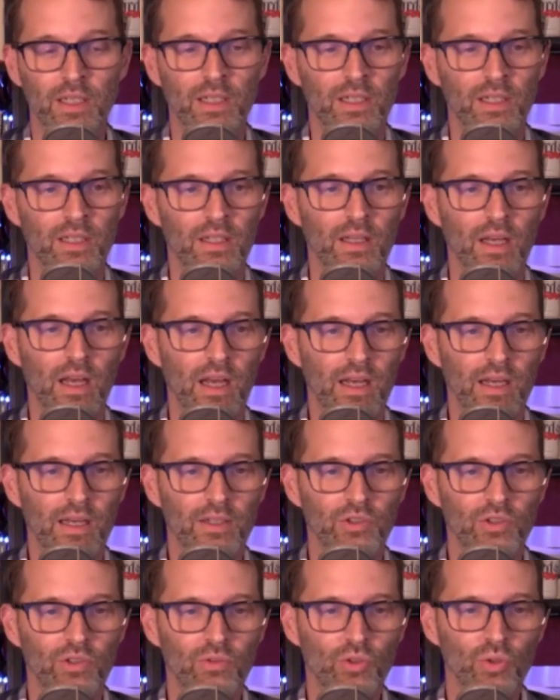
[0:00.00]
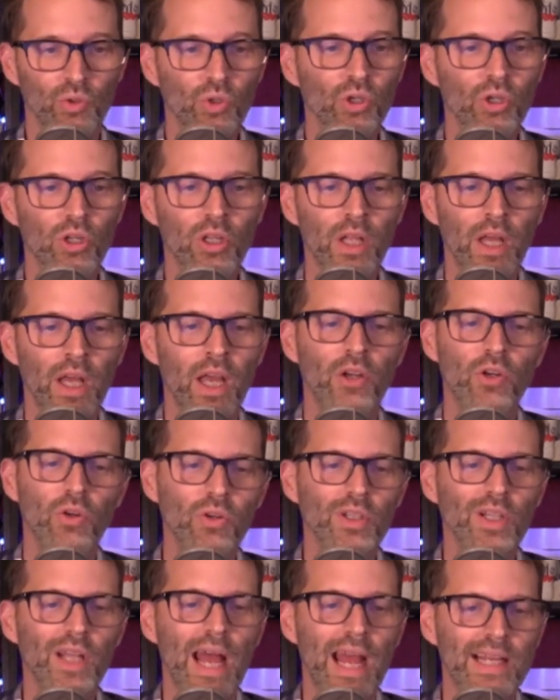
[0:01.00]
Uh, Google
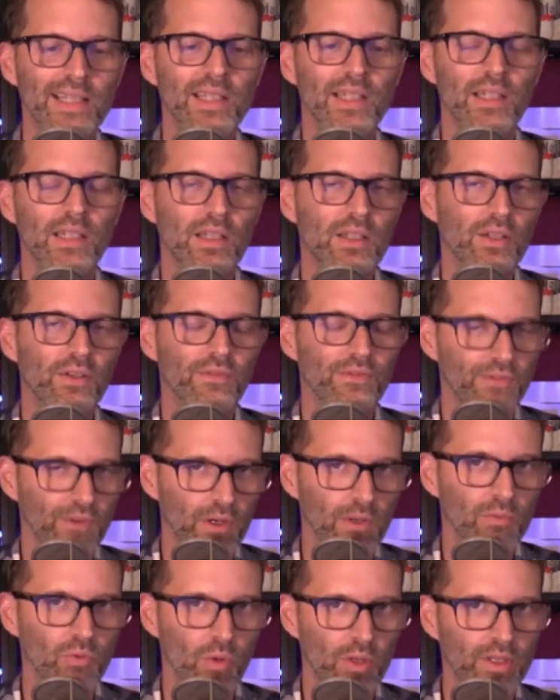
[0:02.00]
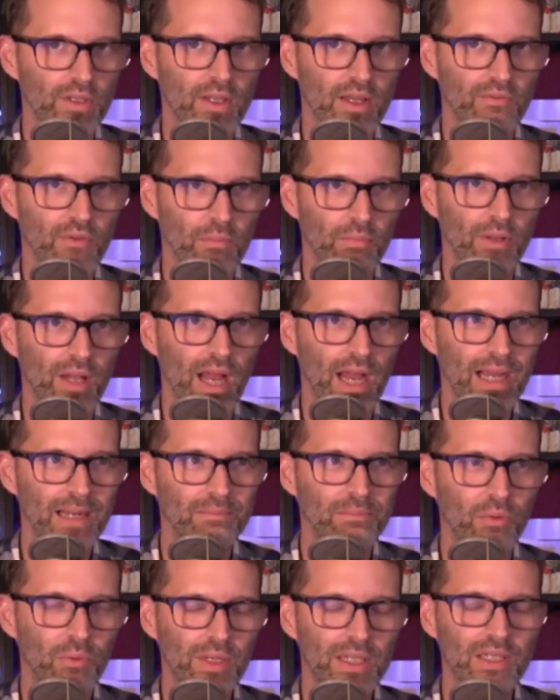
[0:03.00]
Google hasn't confirmed whether they've applied,
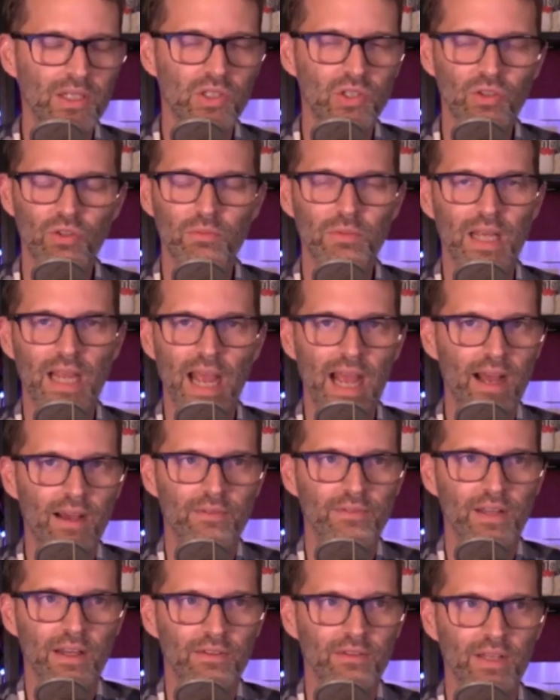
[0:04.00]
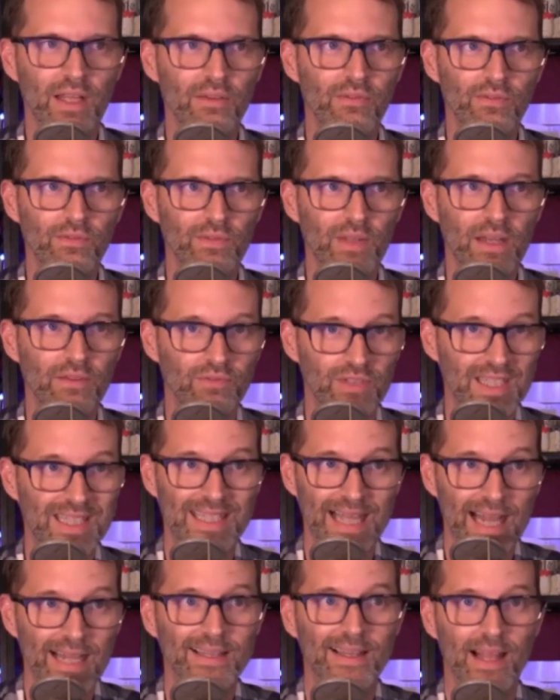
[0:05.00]
but we can assume they have. They they've they've
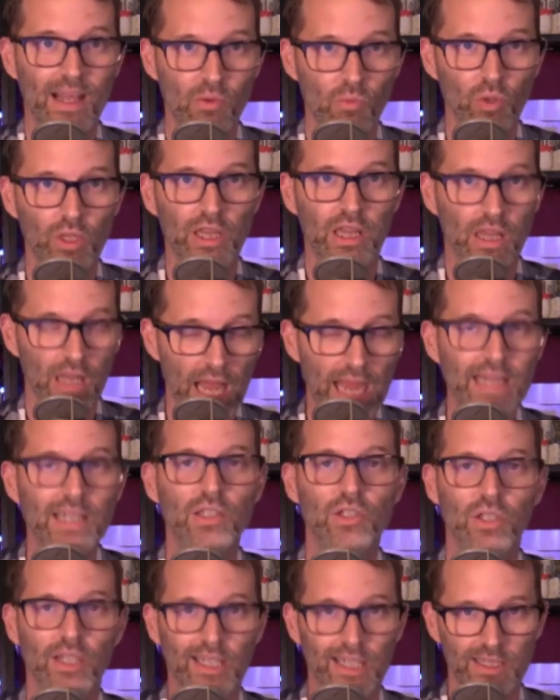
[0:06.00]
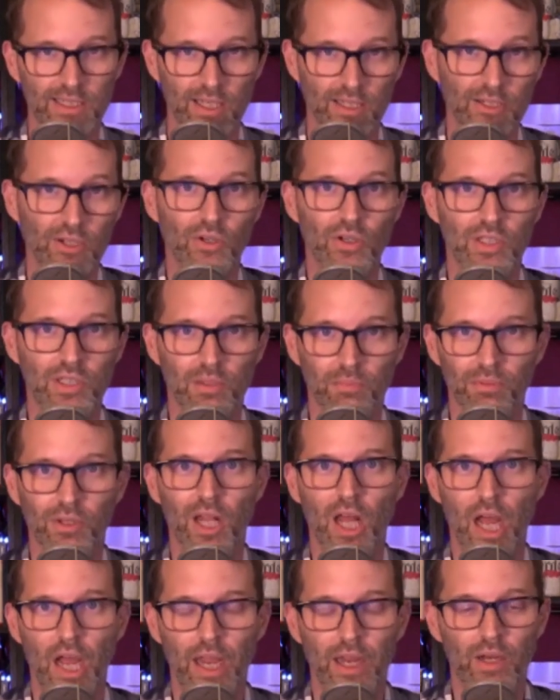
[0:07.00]
said they would like to continue to
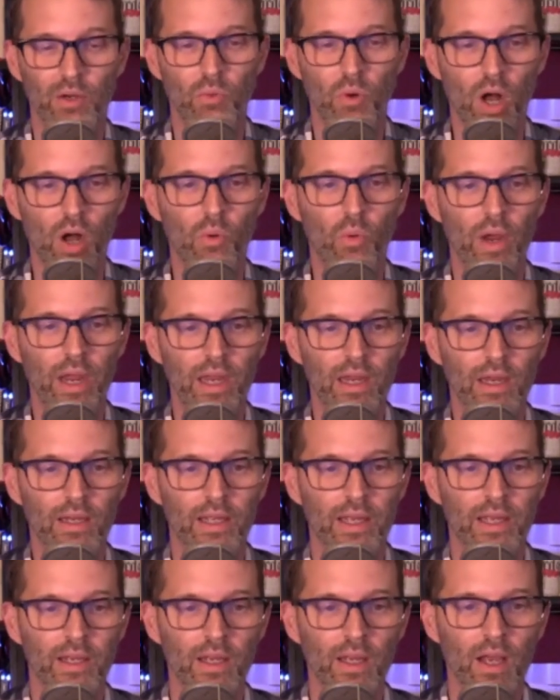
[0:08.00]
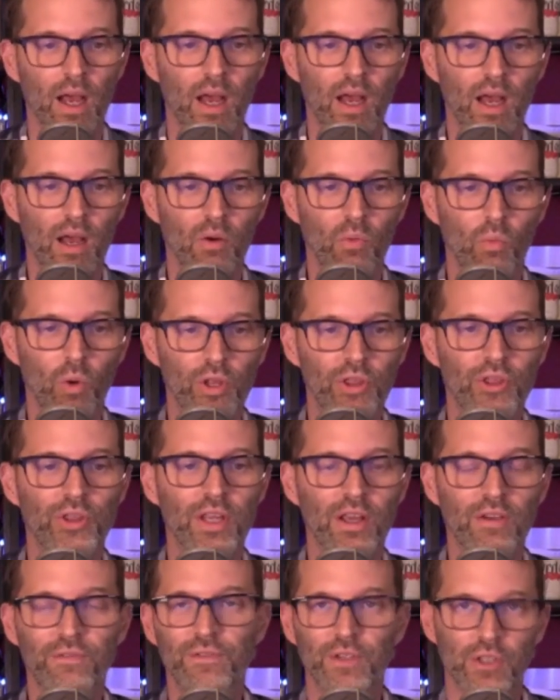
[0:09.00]
supply Huawei uh, with the
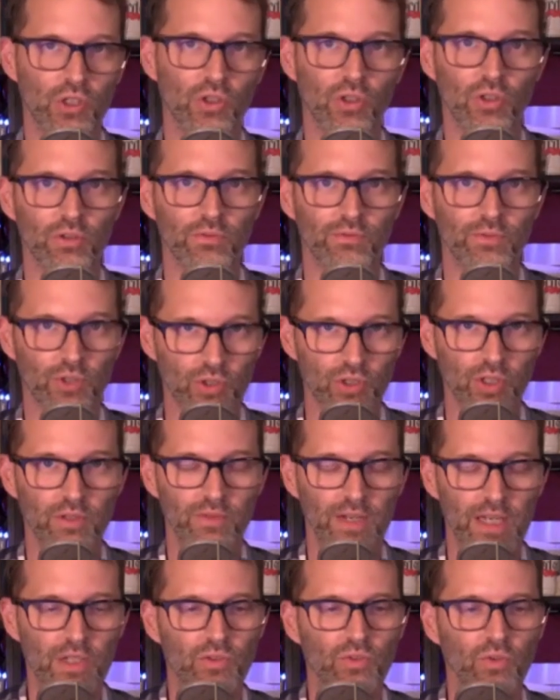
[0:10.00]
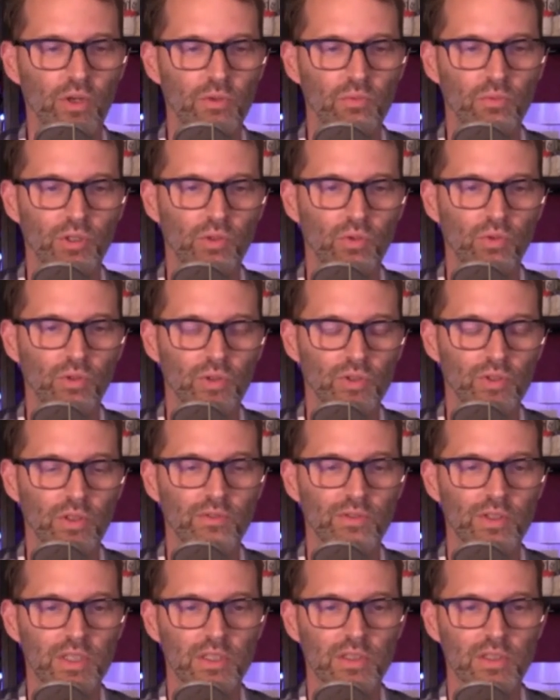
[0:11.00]
official version of Android with Google
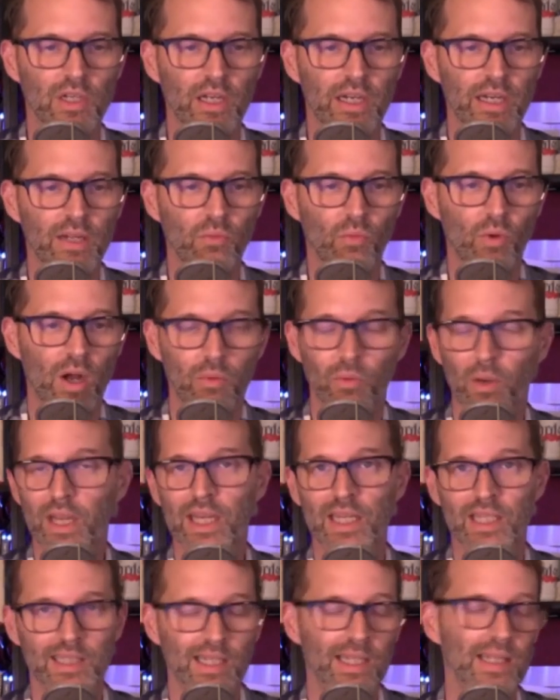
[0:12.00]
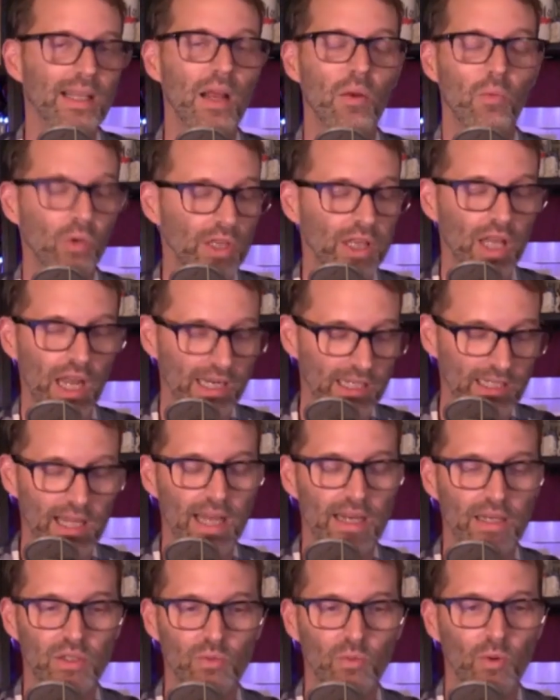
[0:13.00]
services on it. Huawei has said they would like
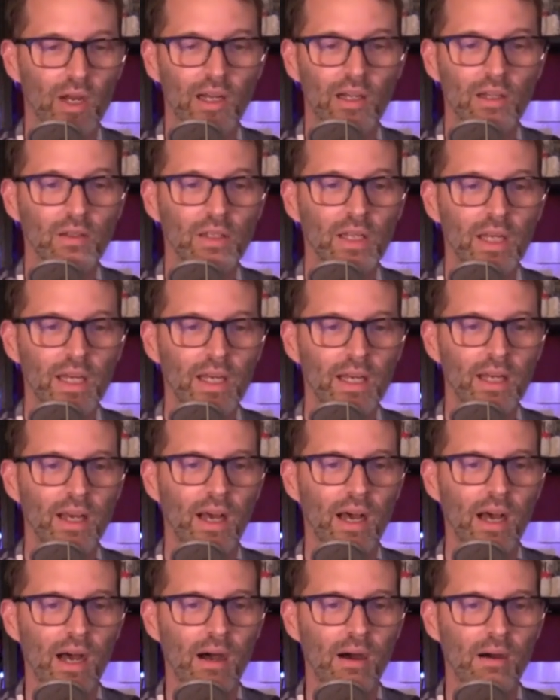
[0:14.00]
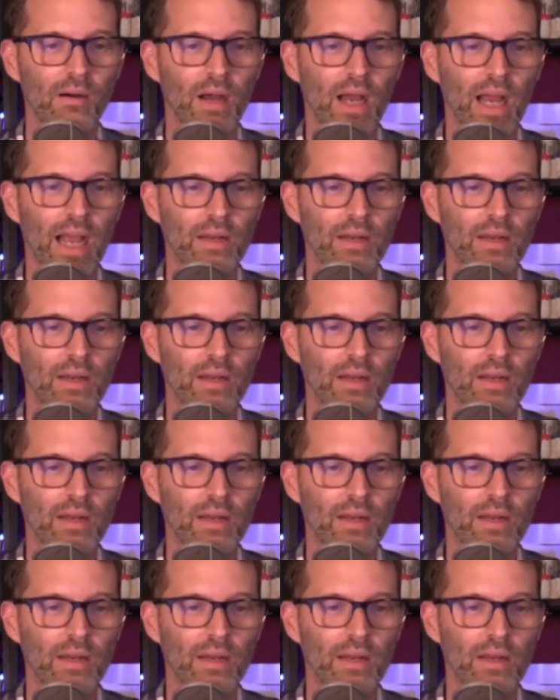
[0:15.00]
that as well, uh, and